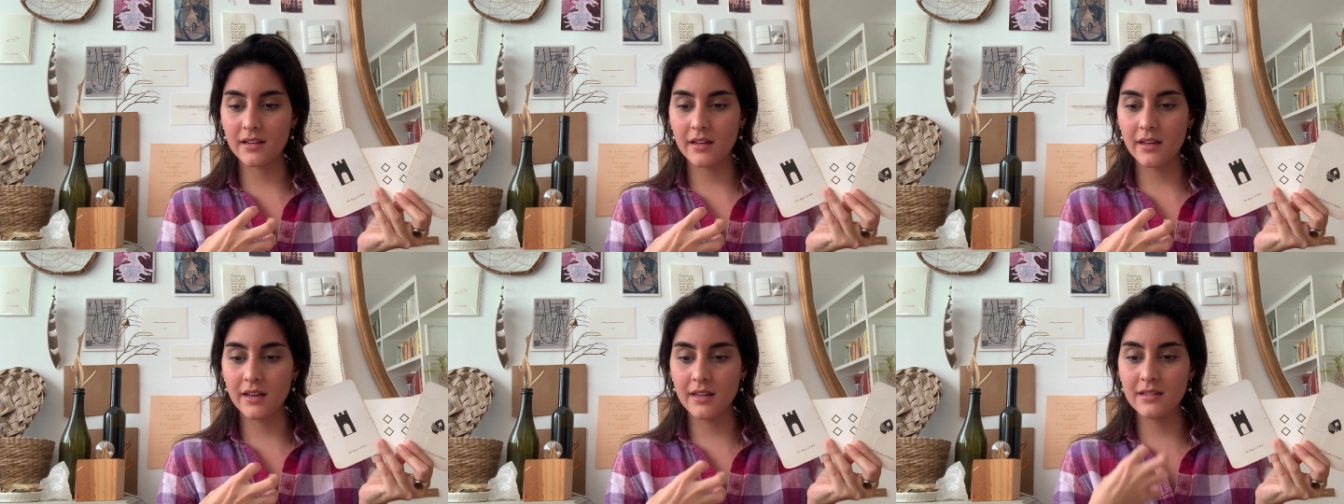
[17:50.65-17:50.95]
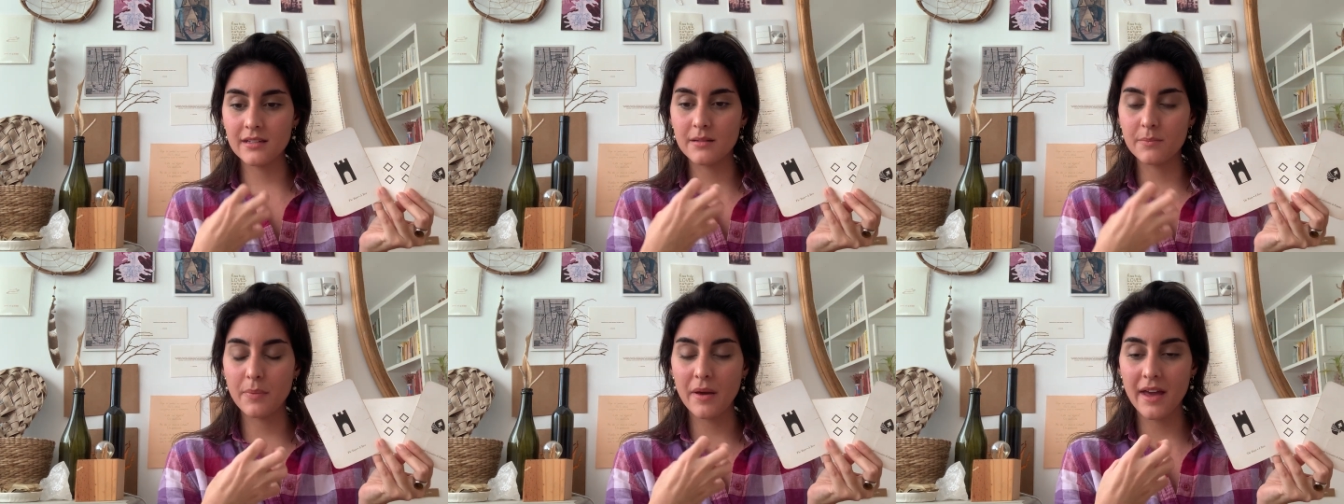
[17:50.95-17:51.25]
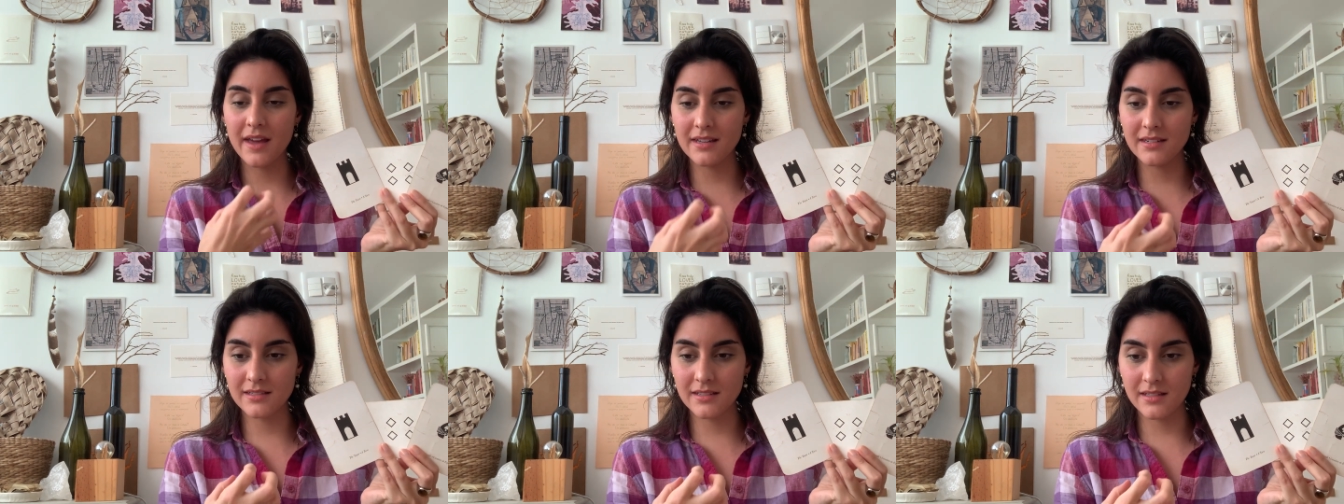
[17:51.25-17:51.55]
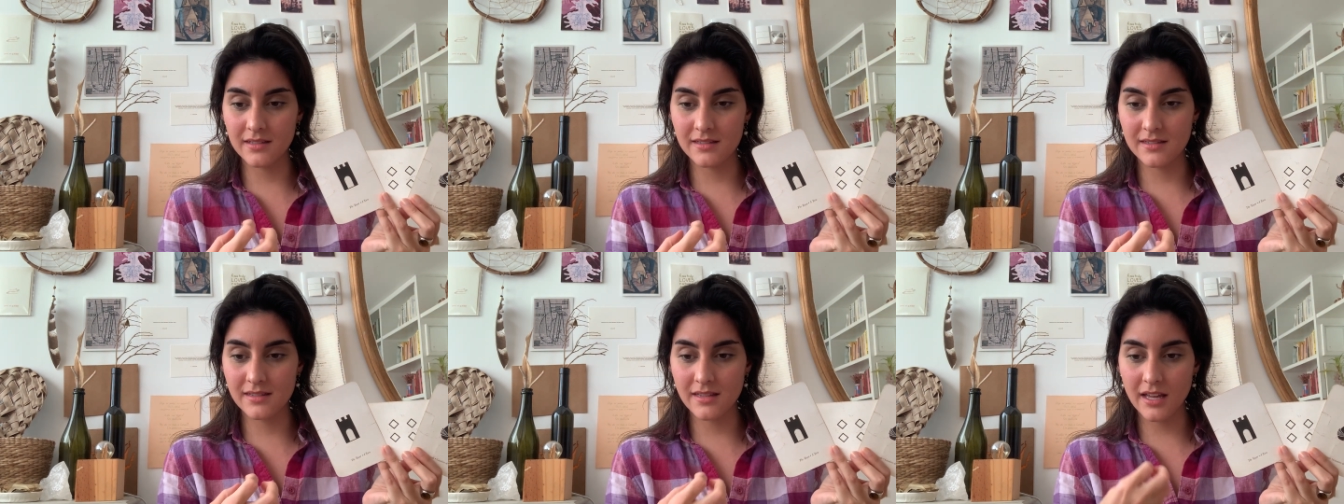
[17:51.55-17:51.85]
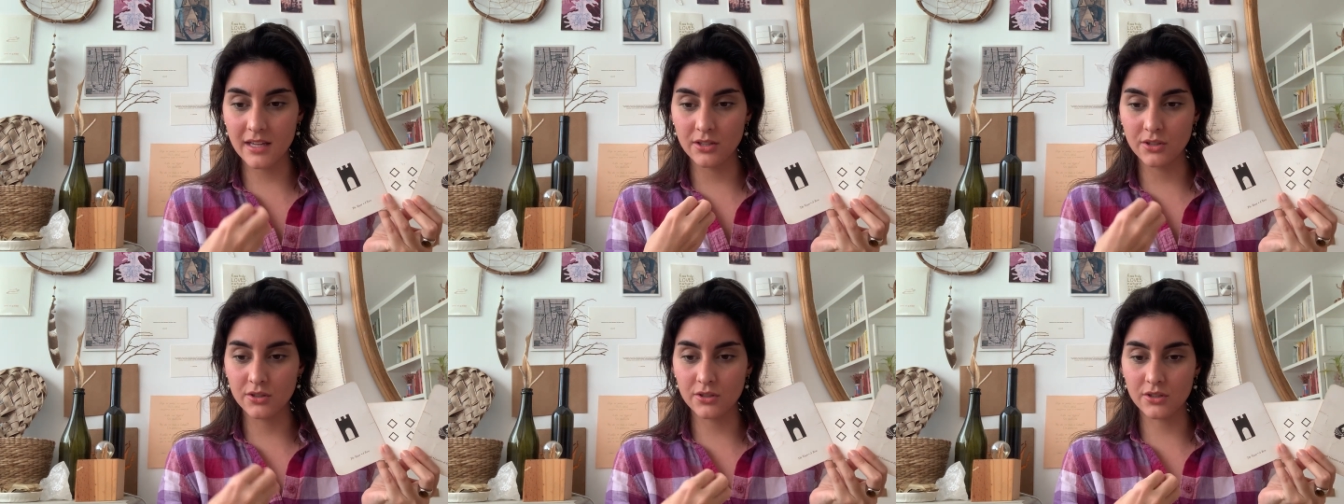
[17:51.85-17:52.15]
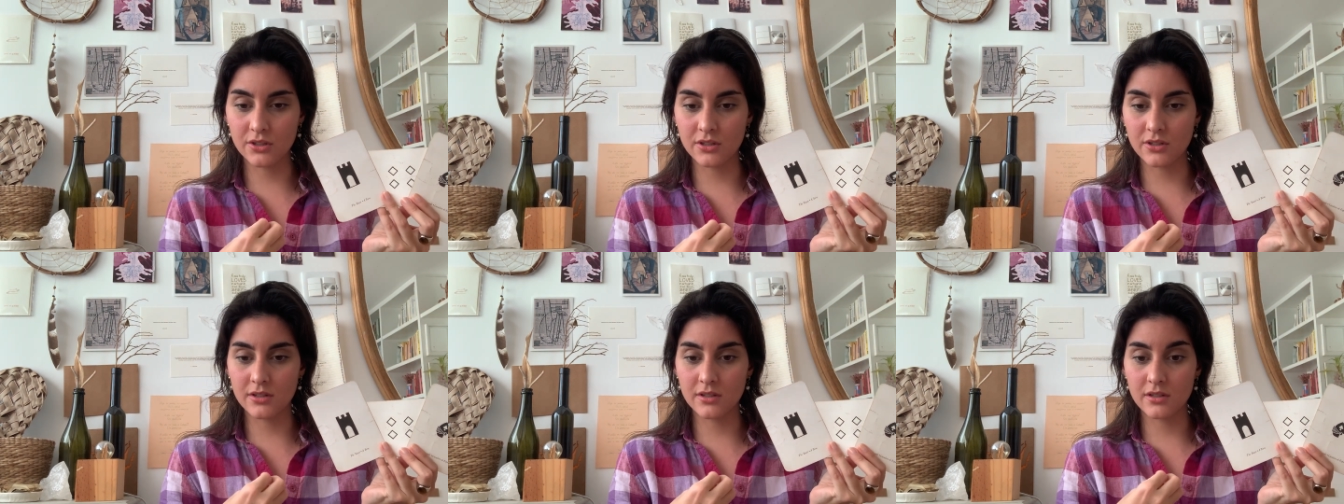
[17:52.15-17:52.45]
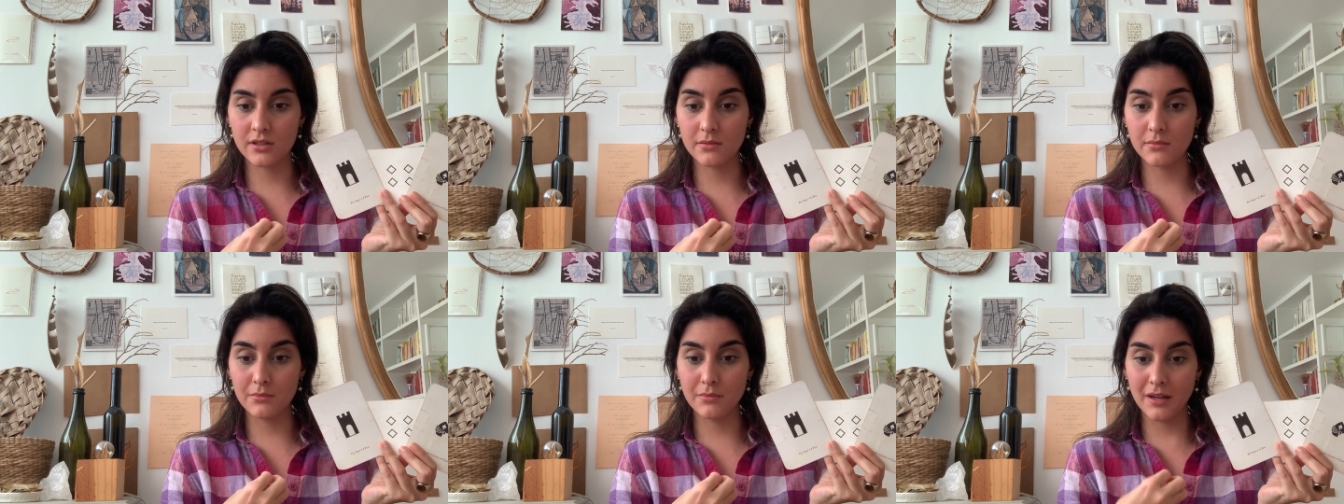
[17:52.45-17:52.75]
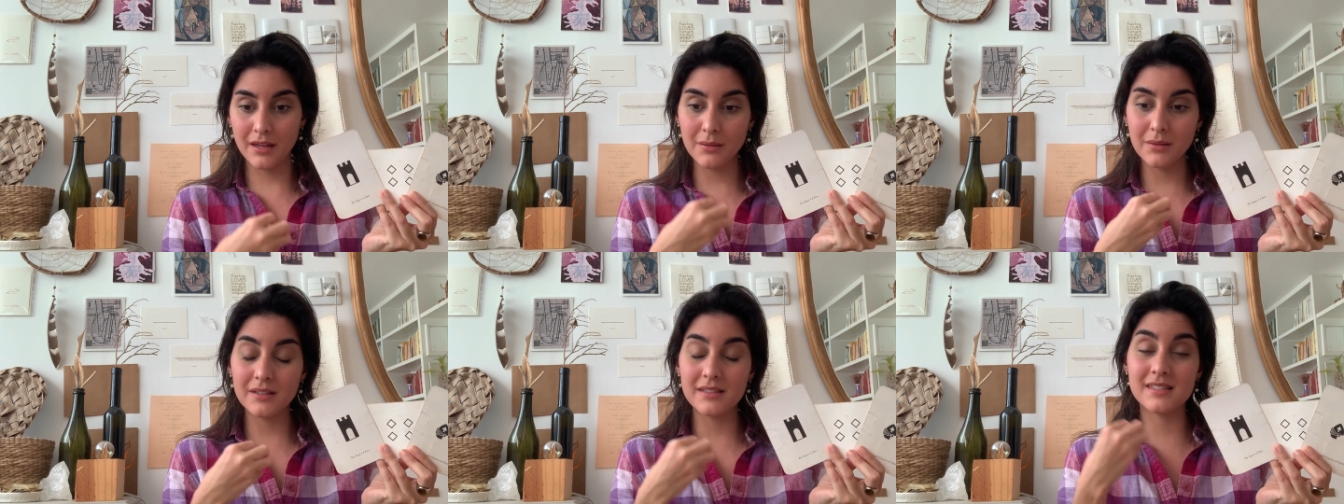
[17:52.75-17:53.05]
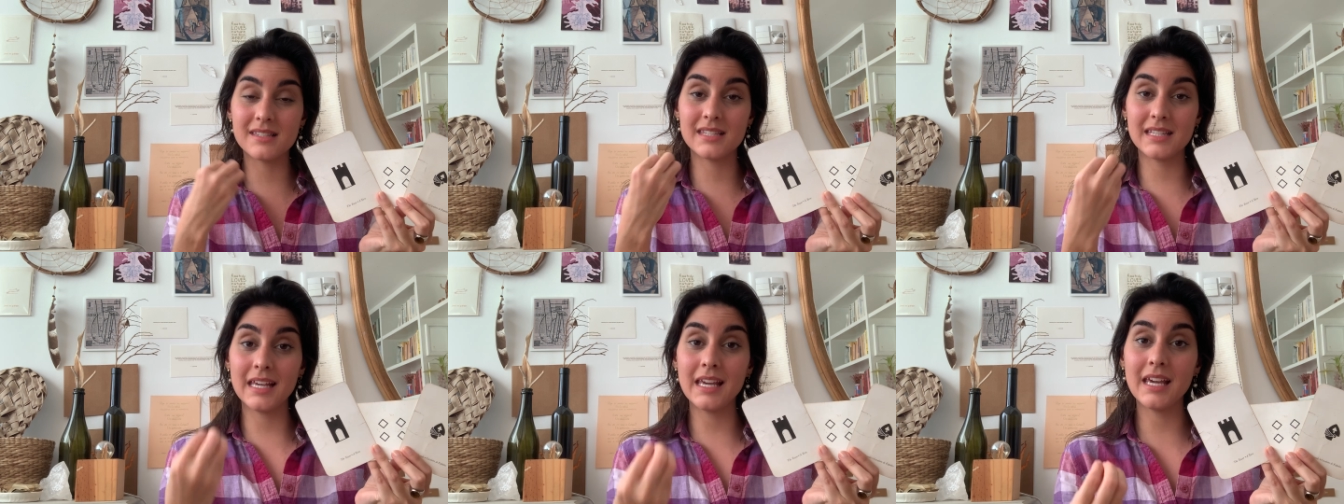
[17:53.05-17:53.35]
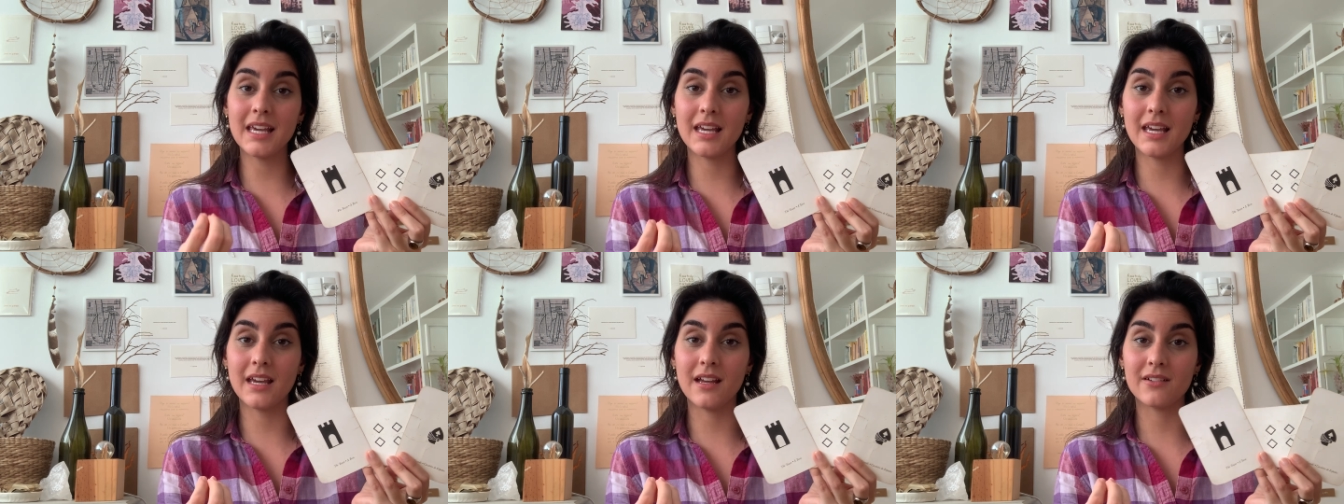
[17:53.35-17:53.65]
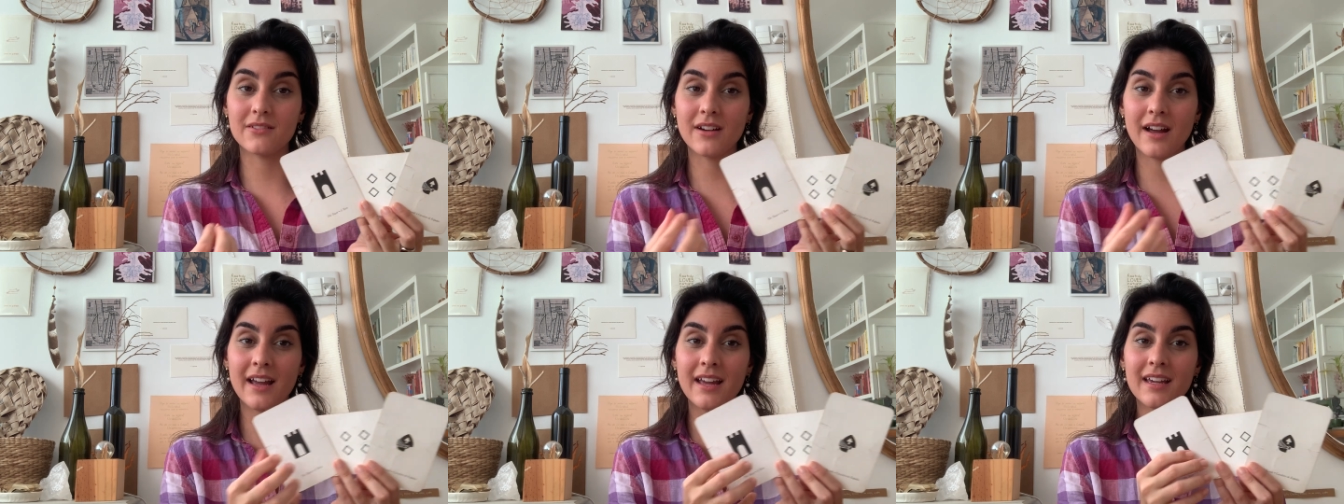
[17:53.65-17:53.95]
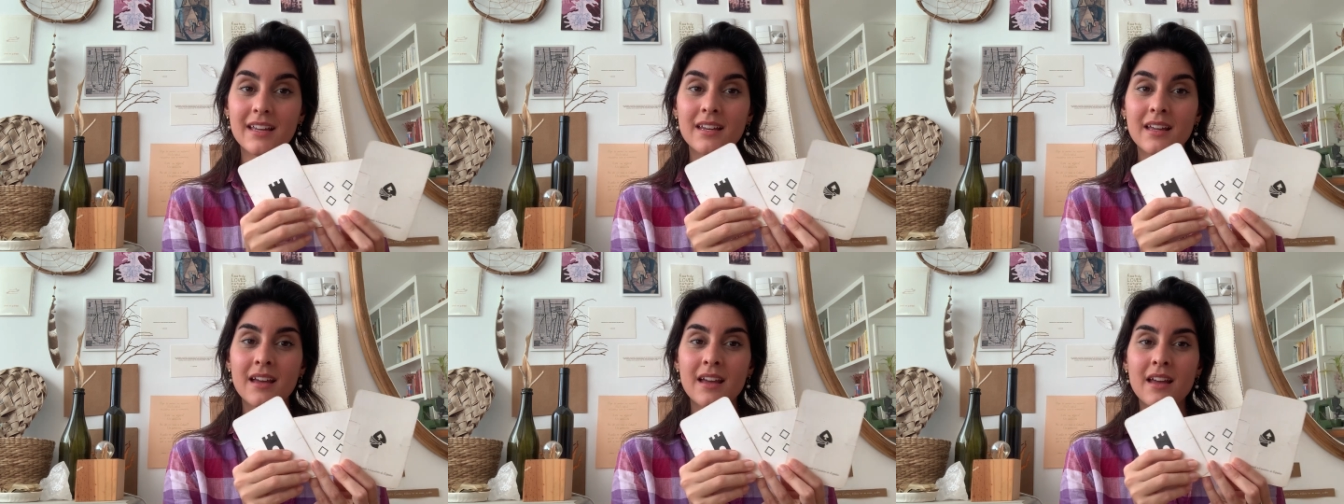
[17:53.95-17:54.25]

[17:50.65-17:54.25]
independence that you're maybe seeking, right?